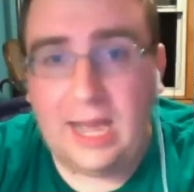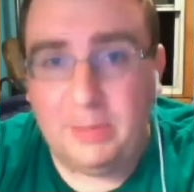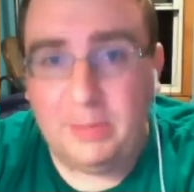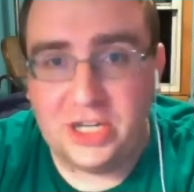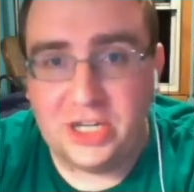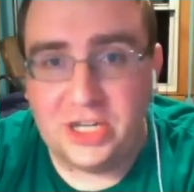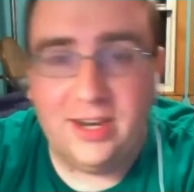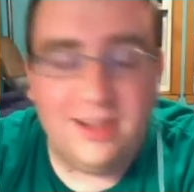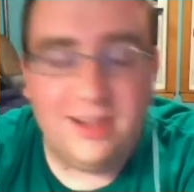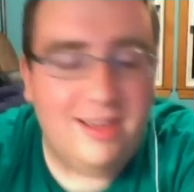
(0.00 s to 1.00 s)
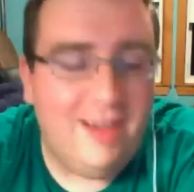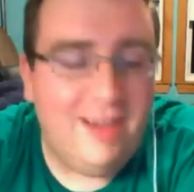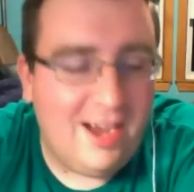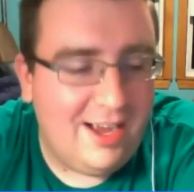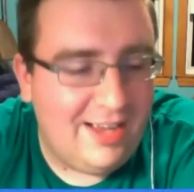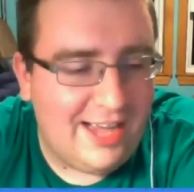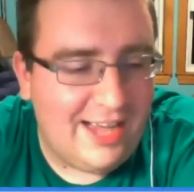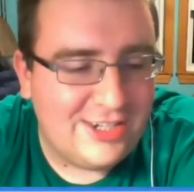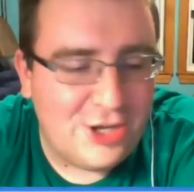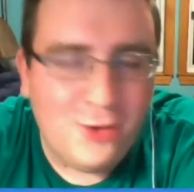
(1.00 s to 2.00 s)
machine,
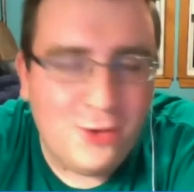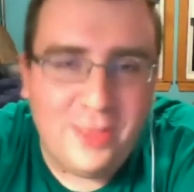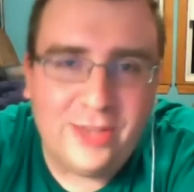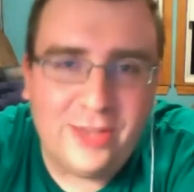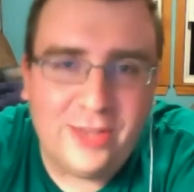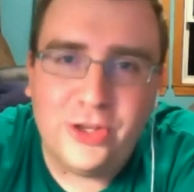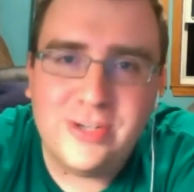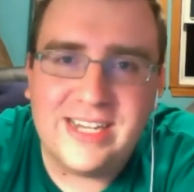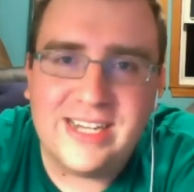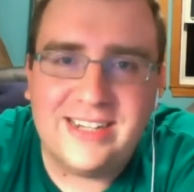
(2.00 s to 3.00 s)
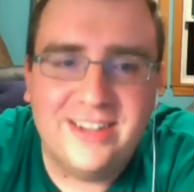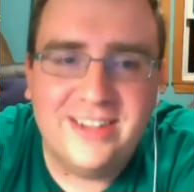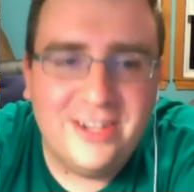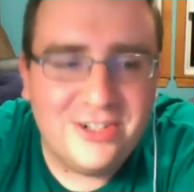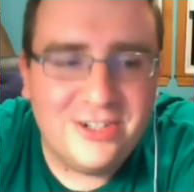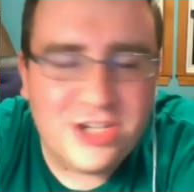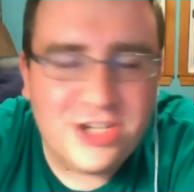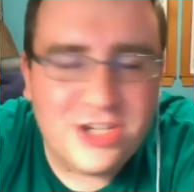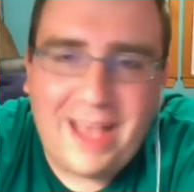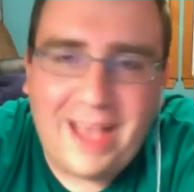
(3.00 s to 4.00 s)
and two, that you would use it just to
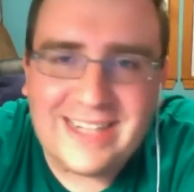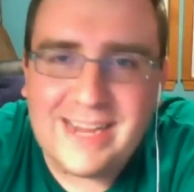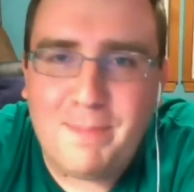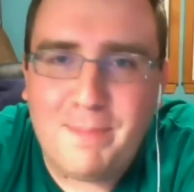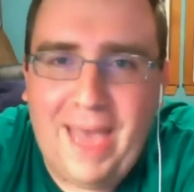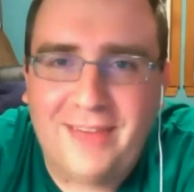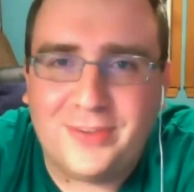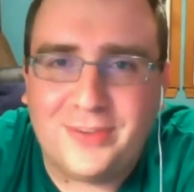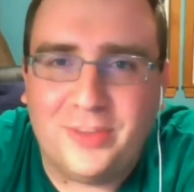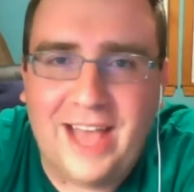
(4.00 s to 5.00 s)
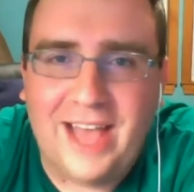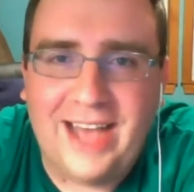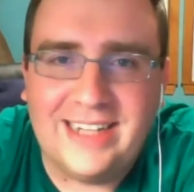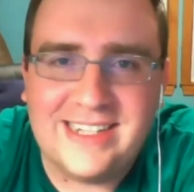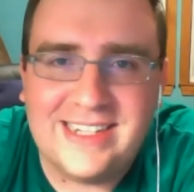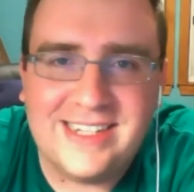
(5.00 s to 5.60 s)
go back and take baths with guys.